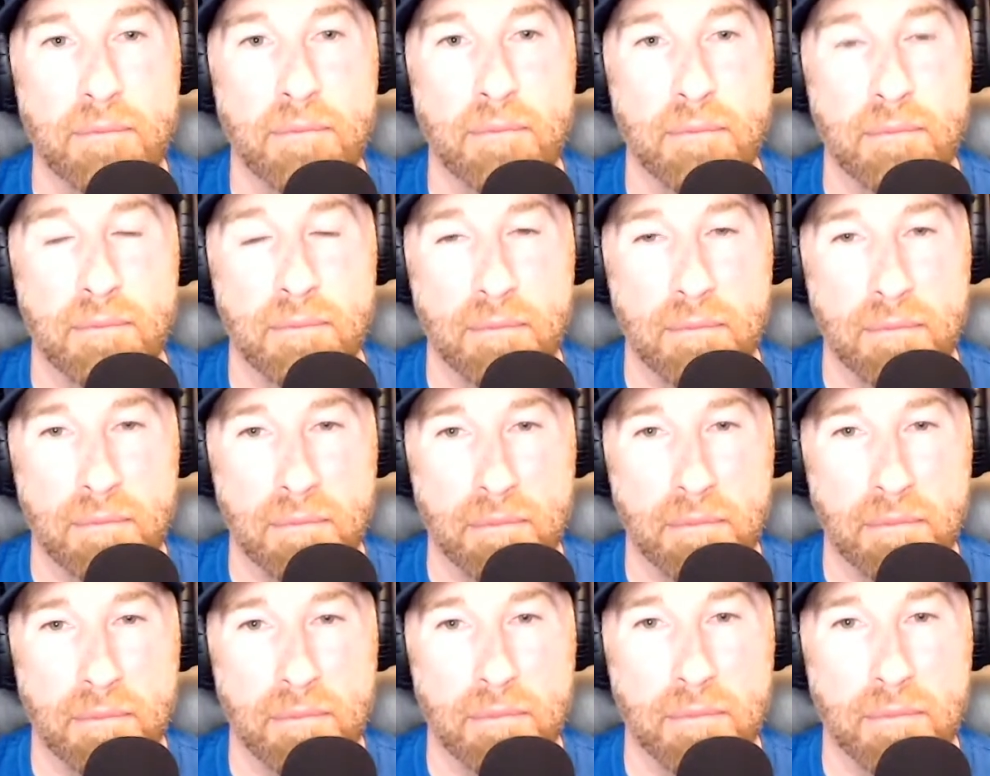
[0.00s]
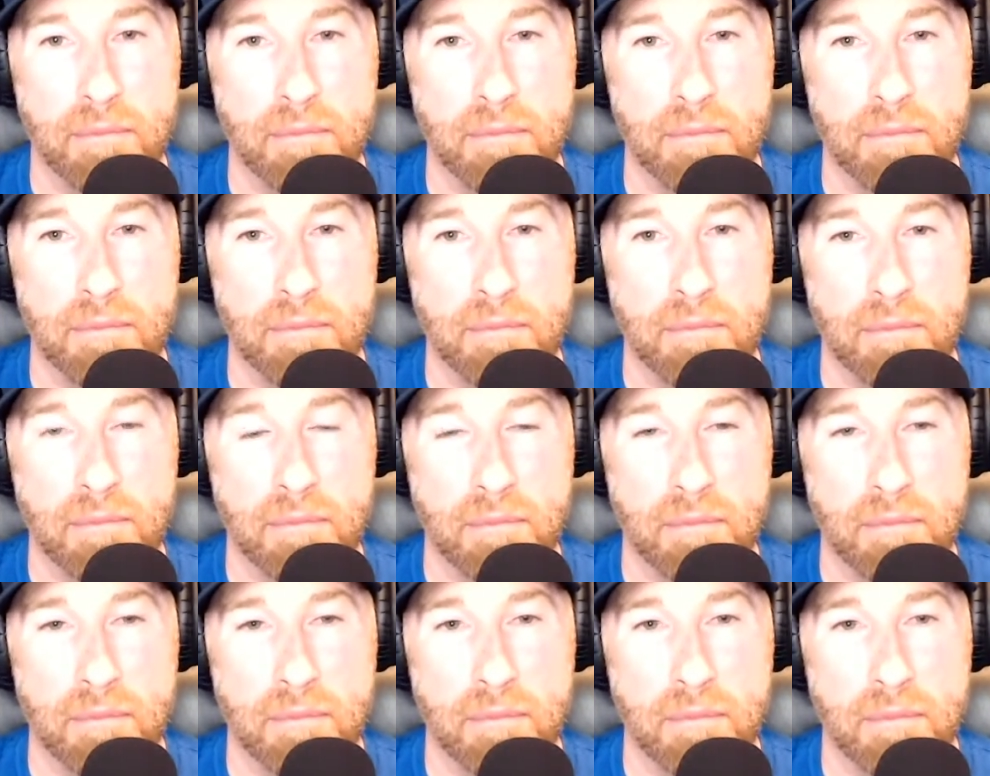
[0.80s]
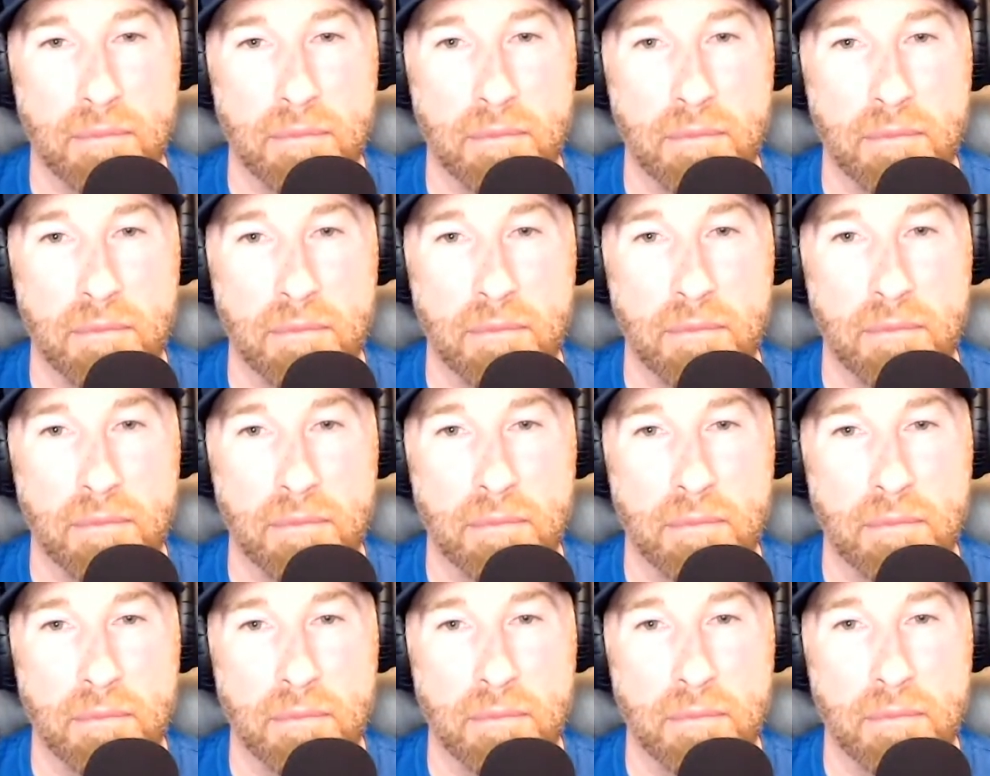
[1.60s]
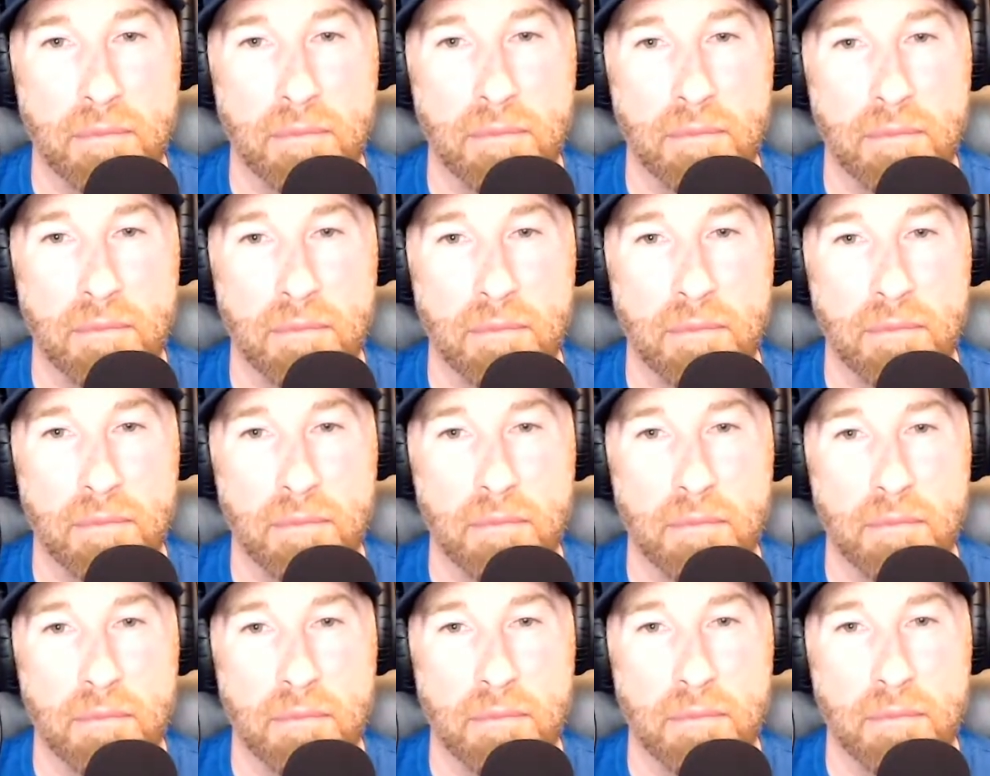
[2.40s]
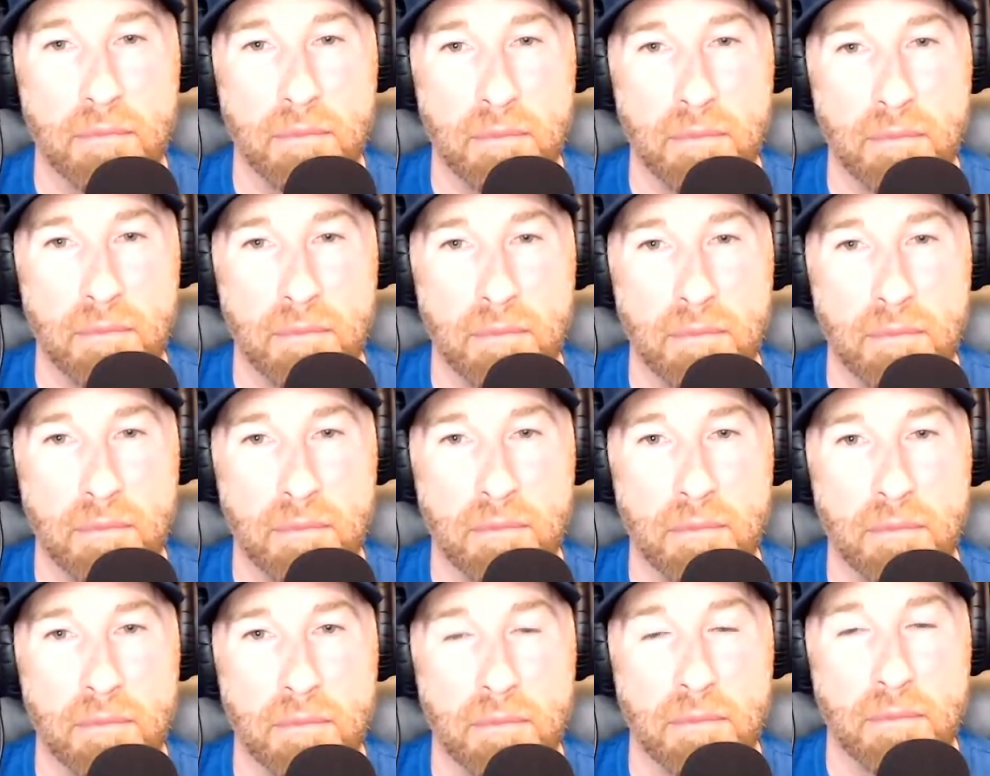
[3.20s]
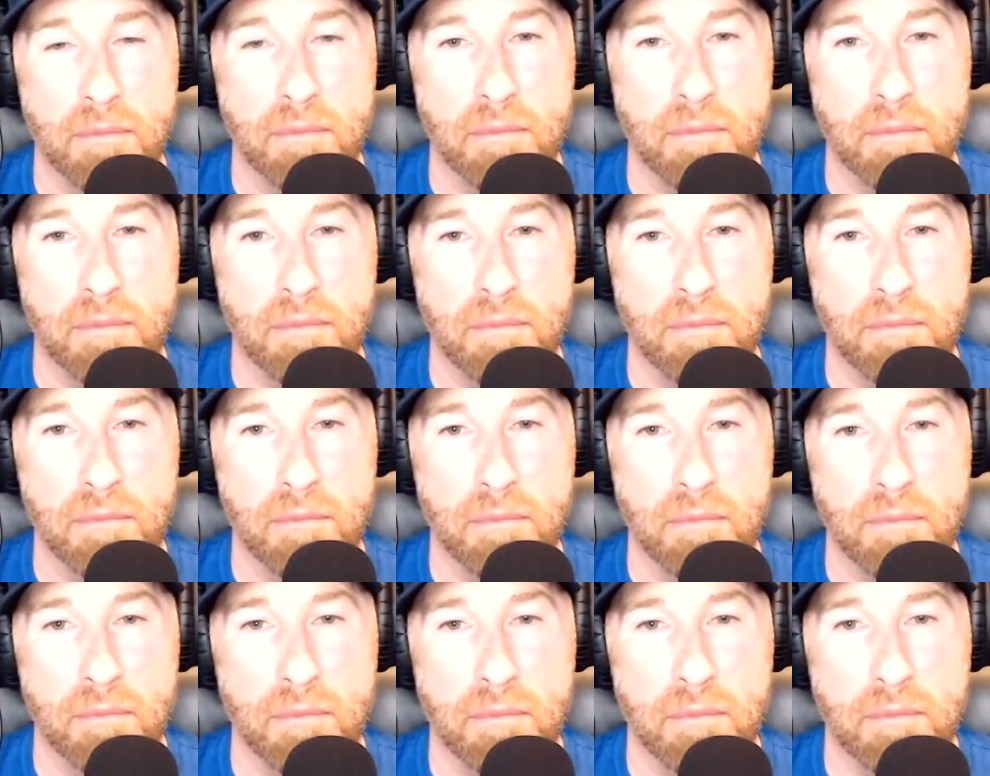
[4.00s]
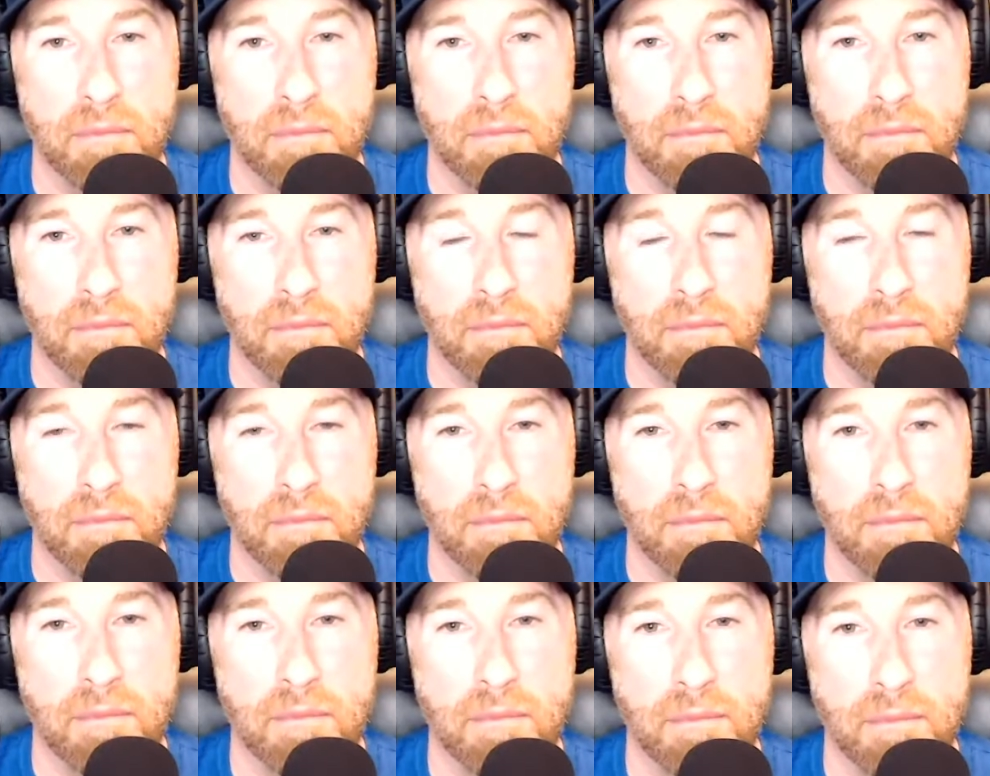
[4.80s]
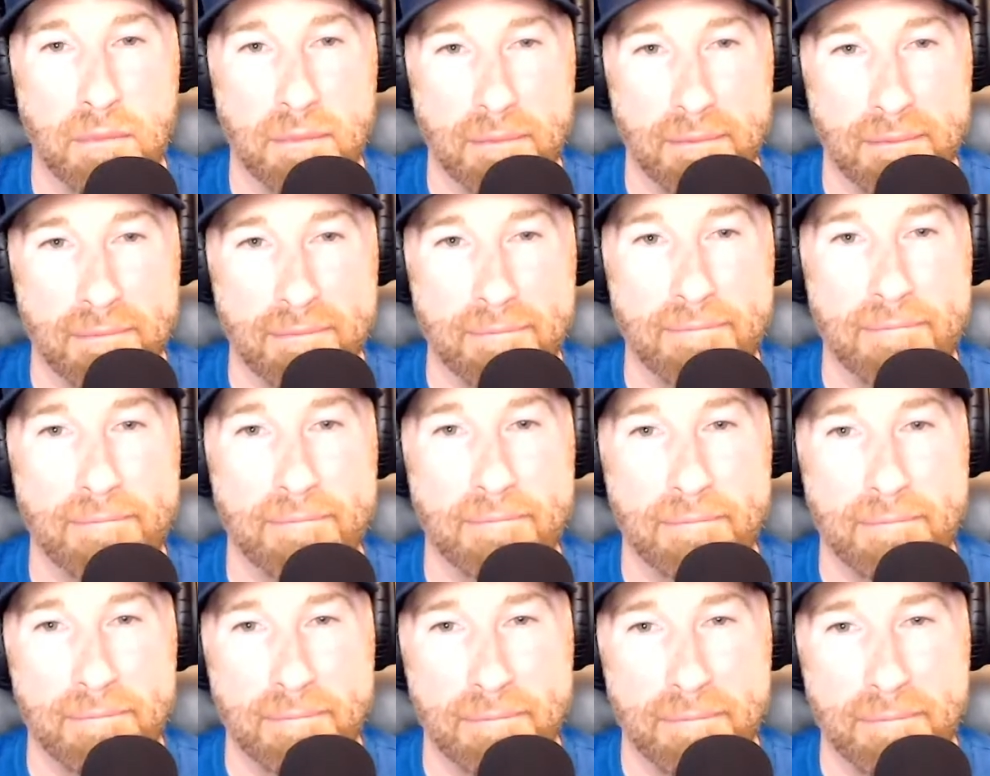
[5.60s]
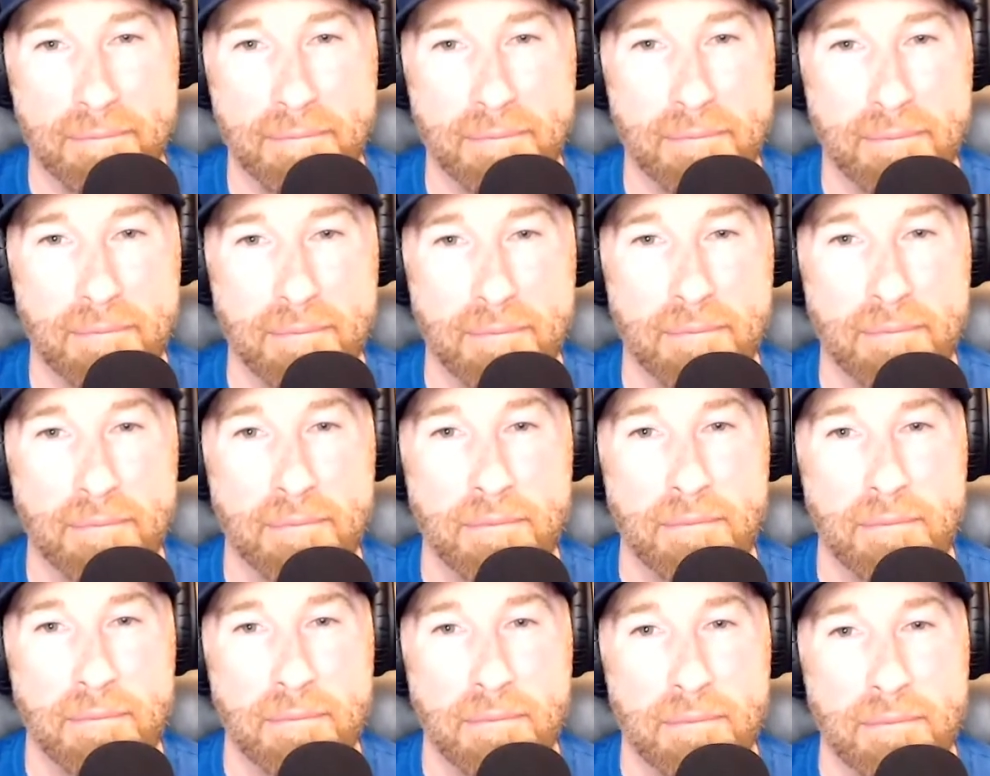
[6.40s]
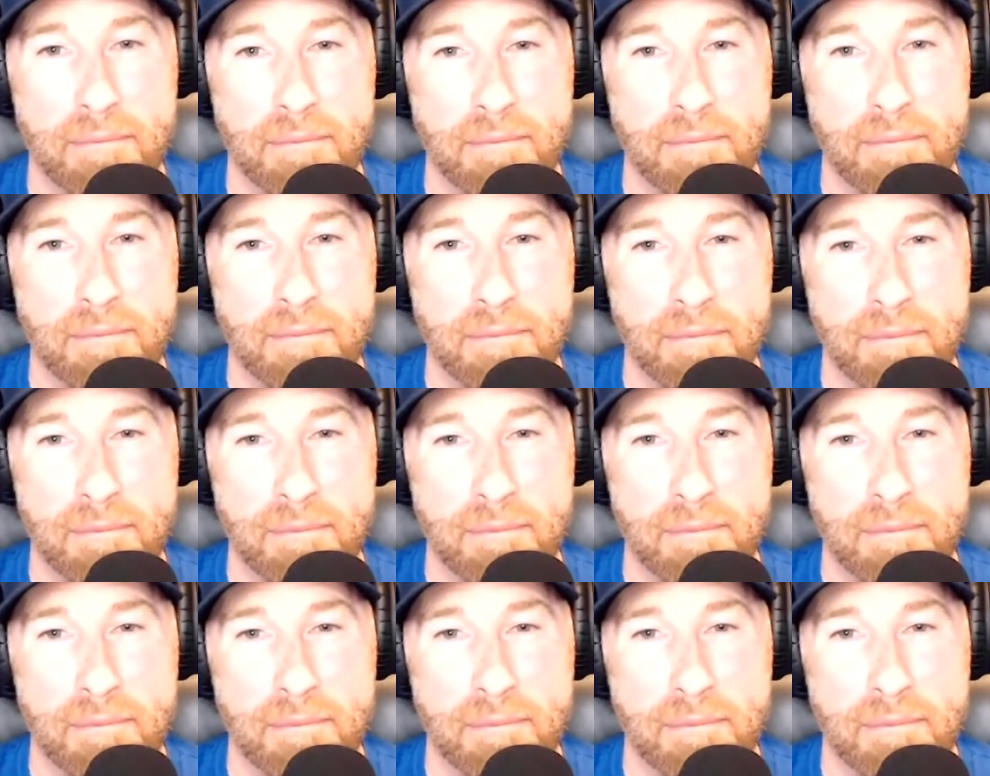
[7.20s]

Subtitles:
This person isn't speaking.